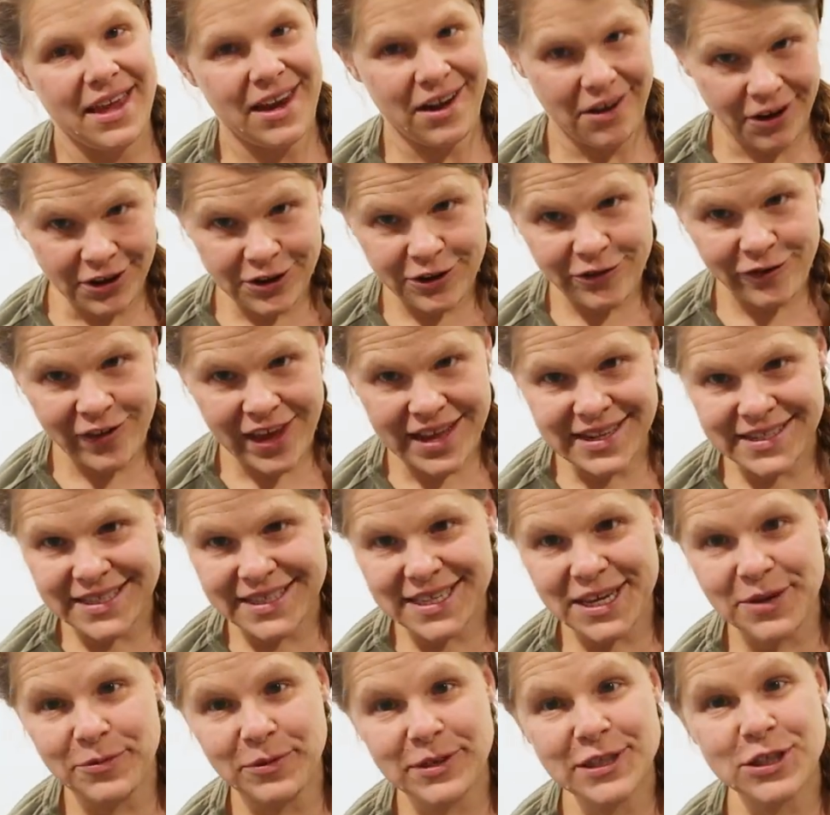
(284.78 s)
In our
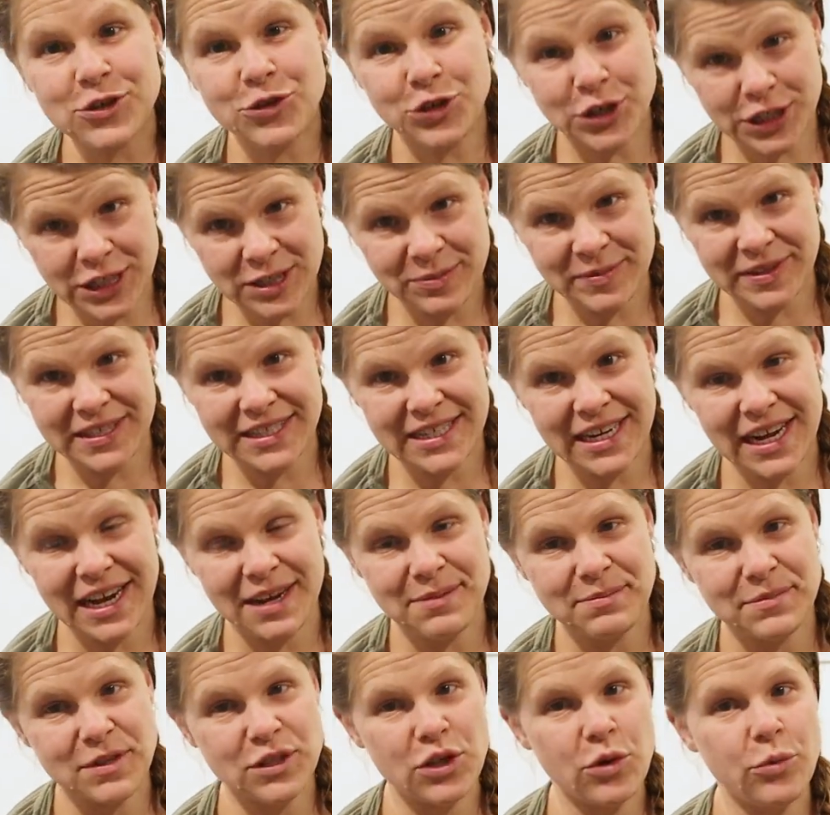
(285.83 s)
defense, it was Christmas
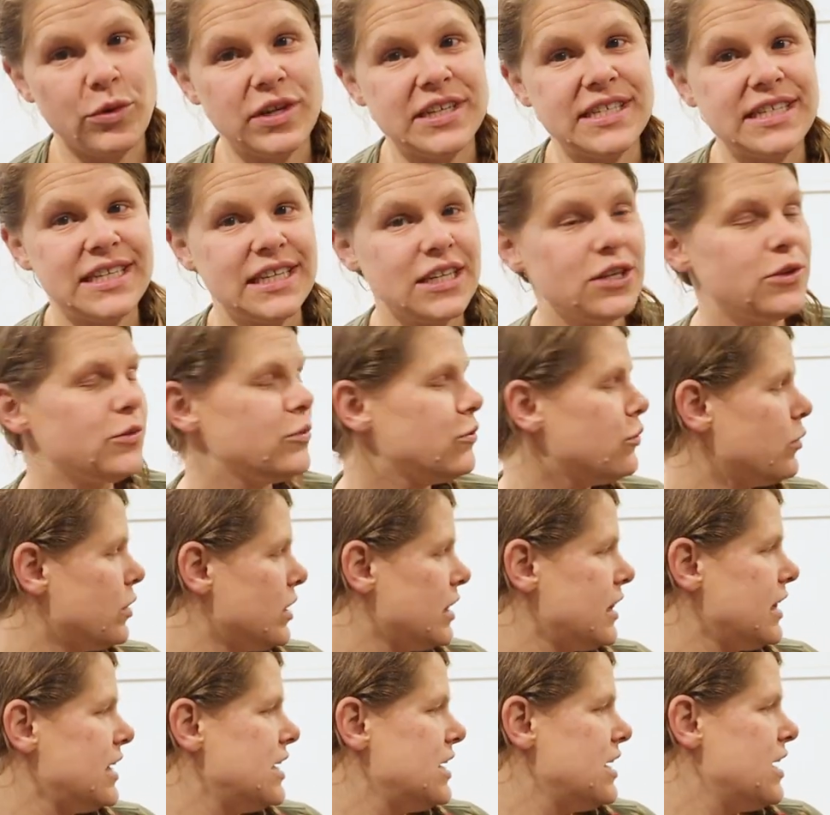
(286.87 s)
time, so we didn't
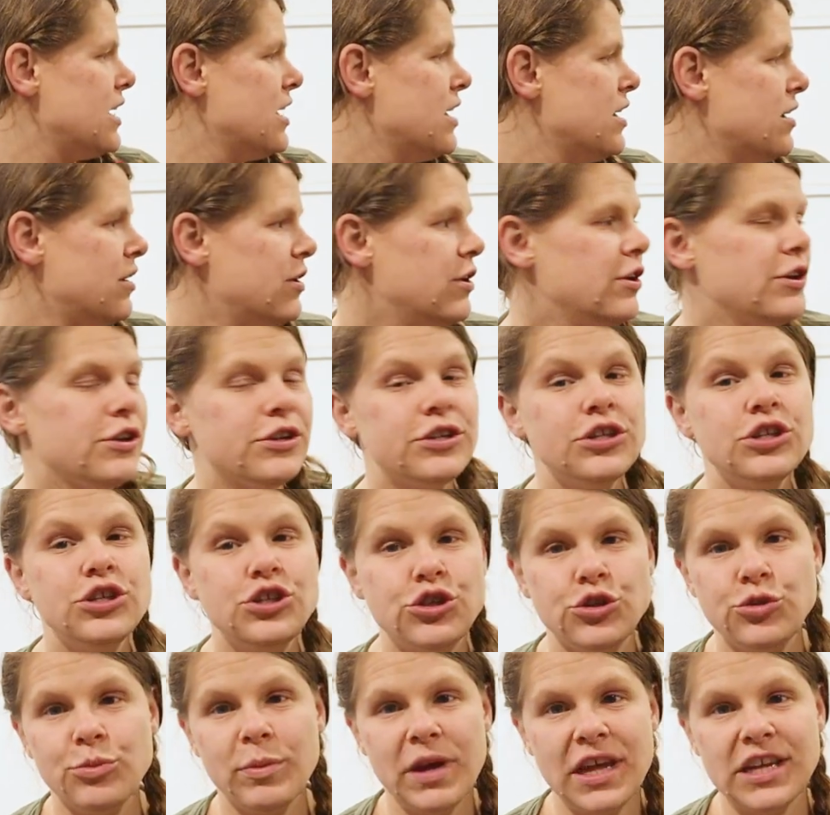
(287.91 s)
really
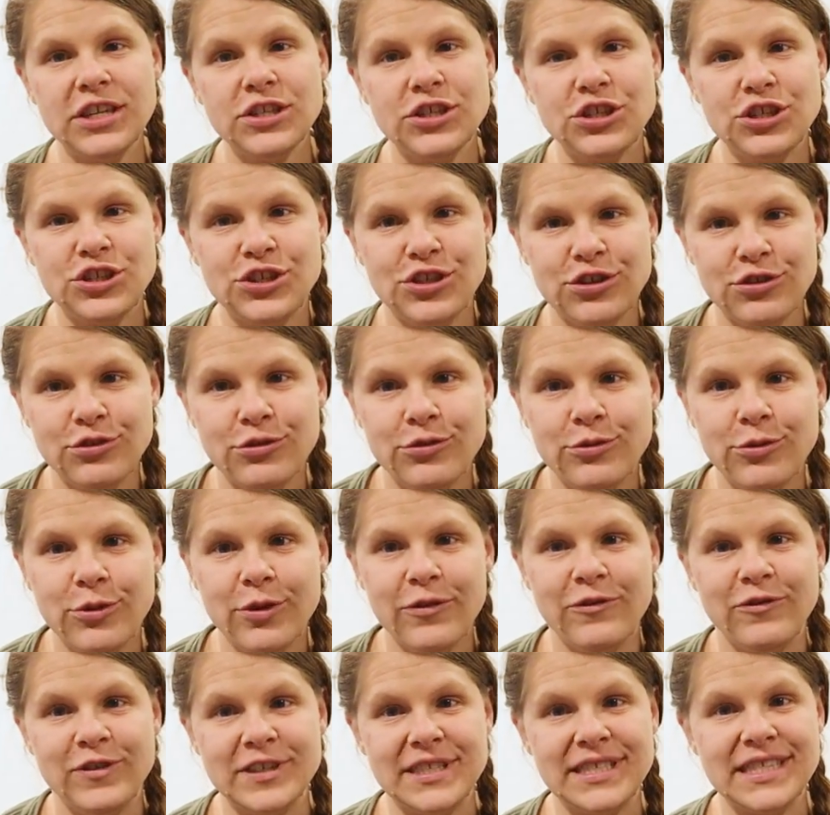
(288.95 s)
do much
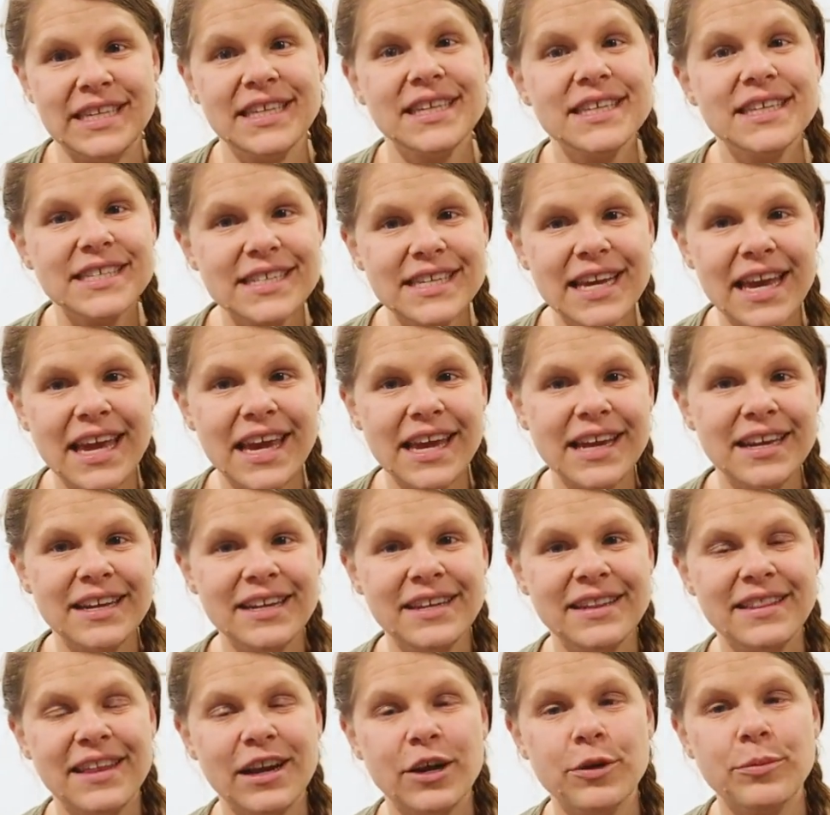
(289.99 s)
to facilitate
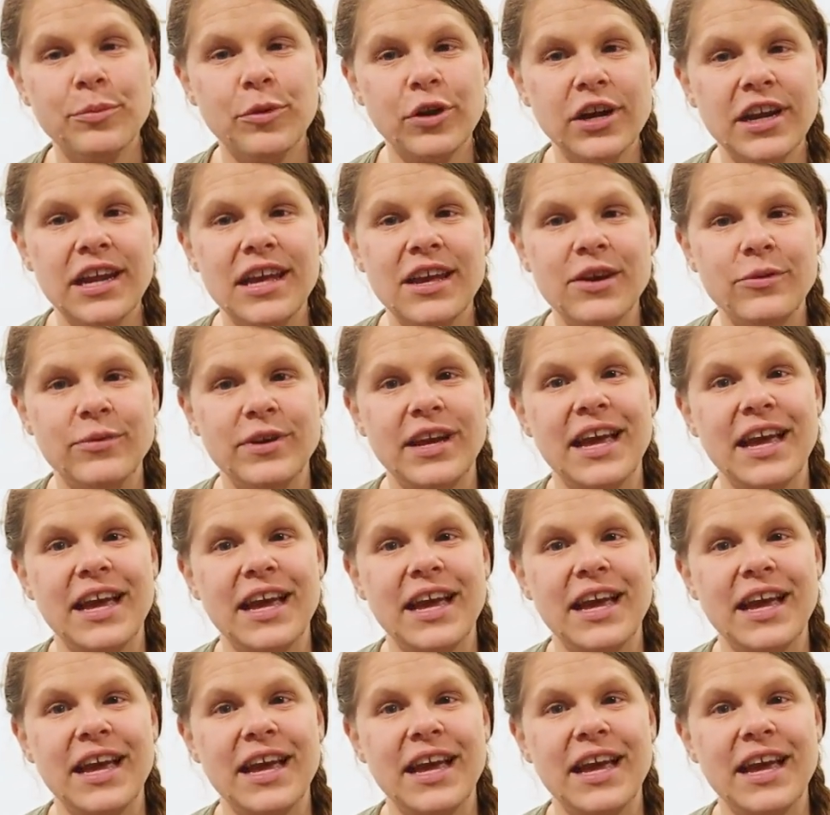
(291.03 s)
their breeding.